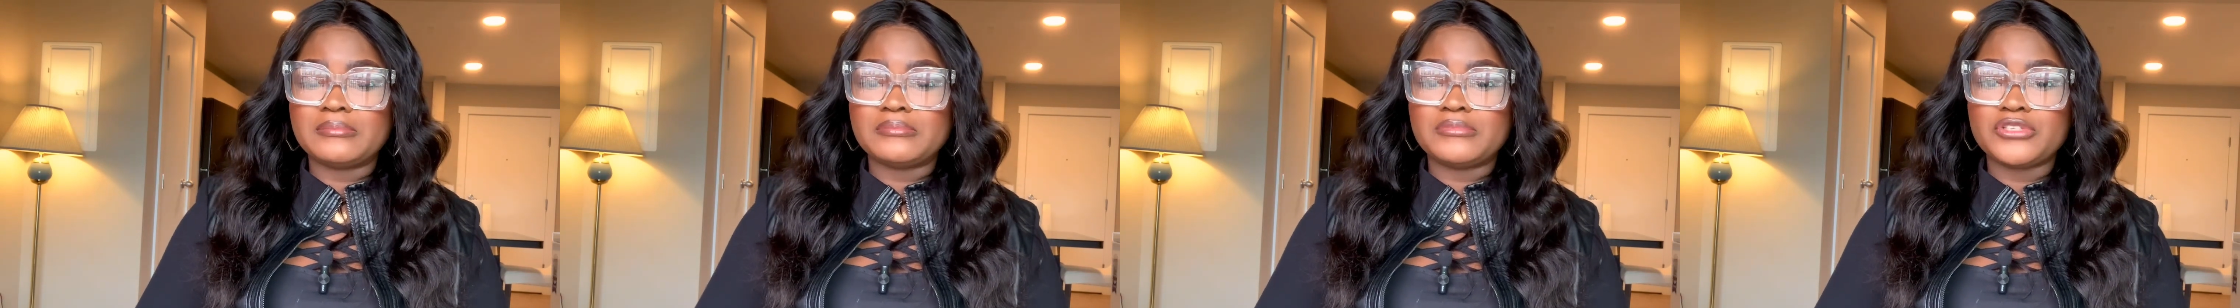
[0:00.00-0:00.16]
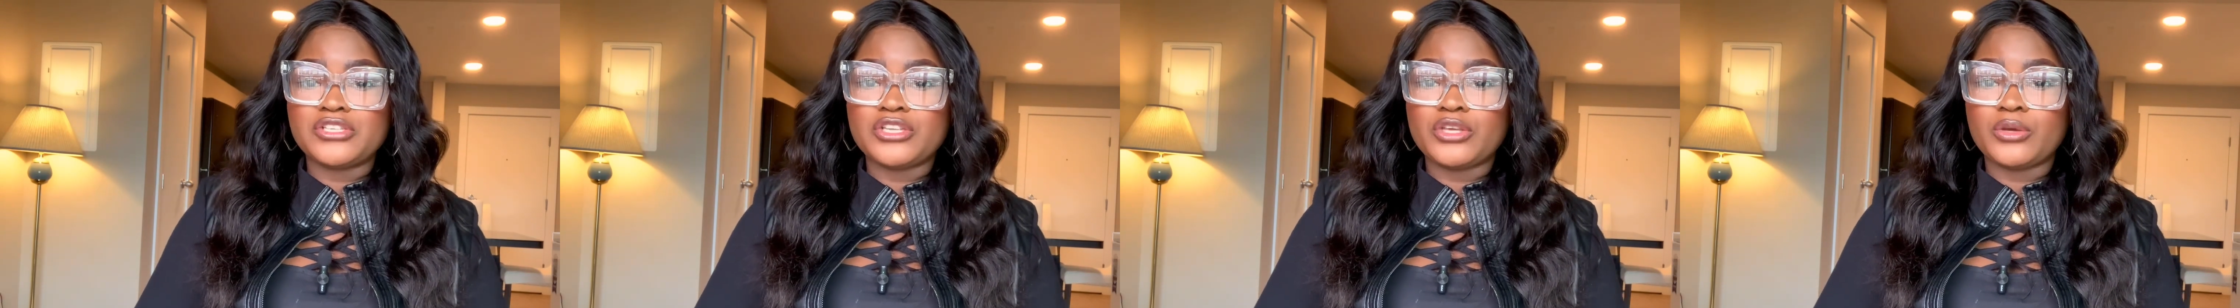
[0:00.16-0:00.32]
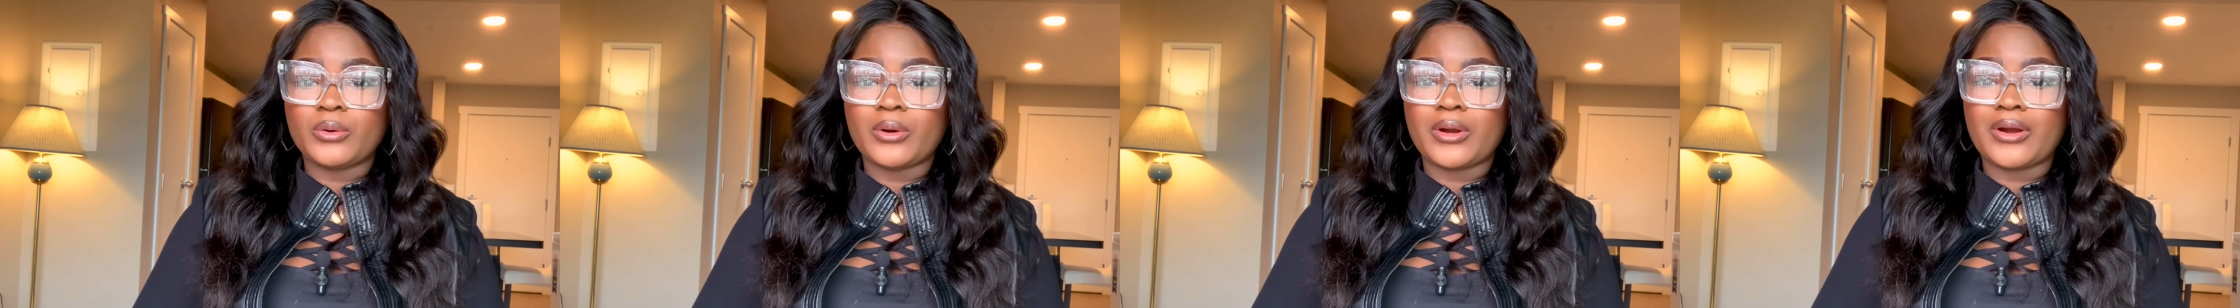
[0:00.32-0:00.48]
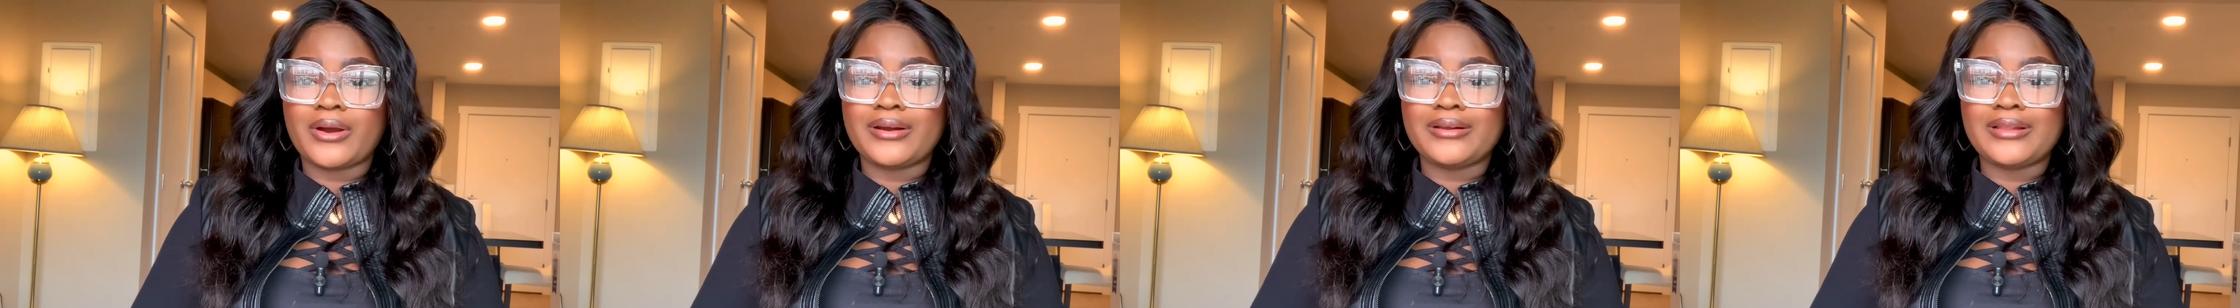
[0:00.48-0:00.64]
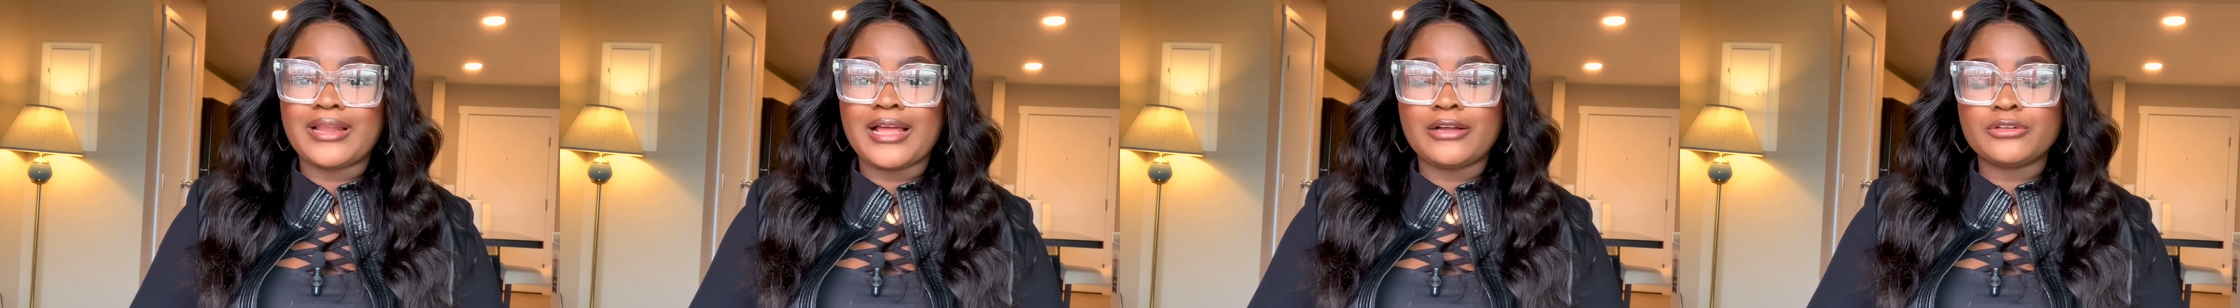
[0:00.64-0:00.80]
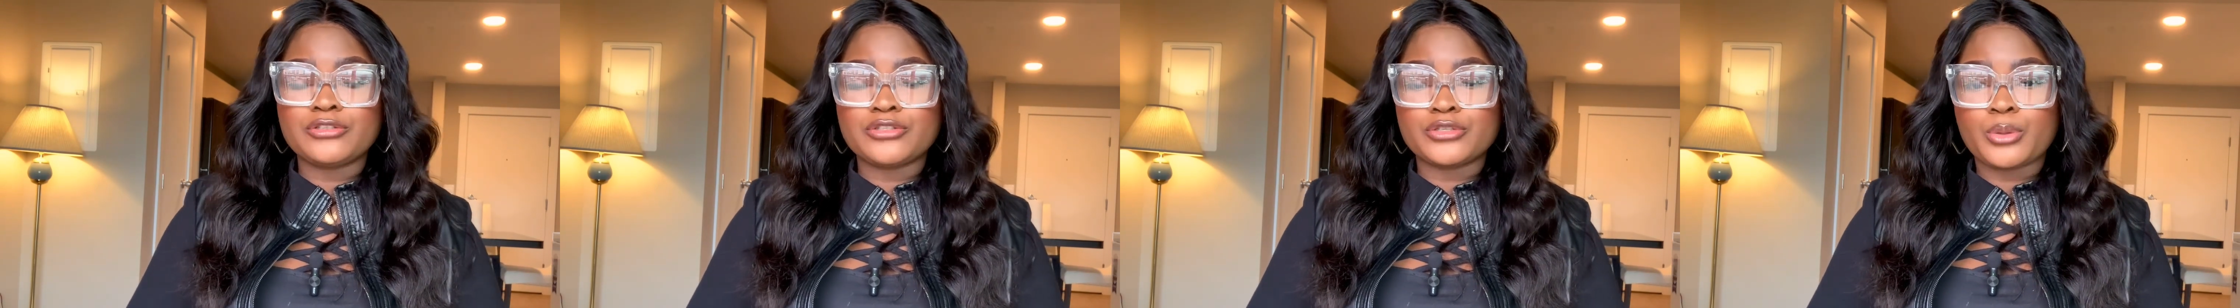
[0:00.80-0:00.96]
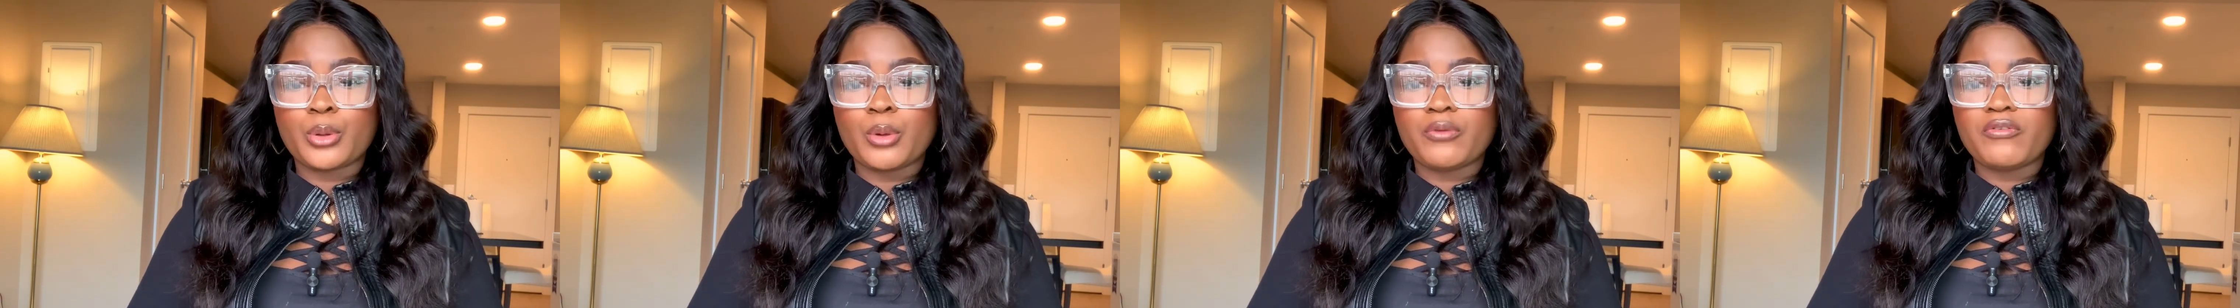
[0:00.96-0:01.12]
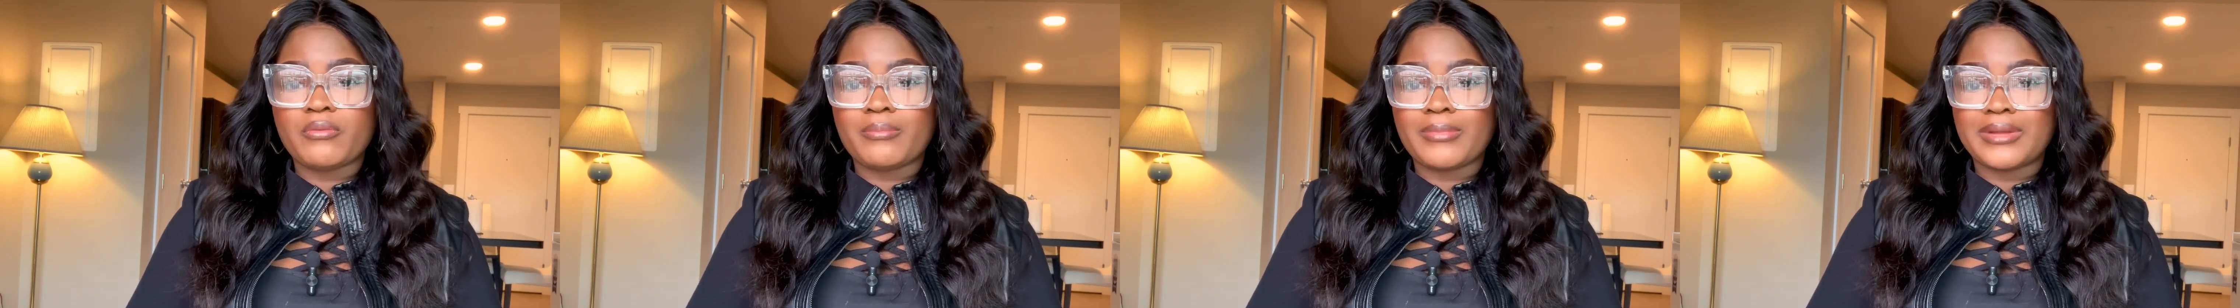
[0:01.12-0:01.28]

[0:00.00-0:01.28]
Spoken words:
you are allowed to go for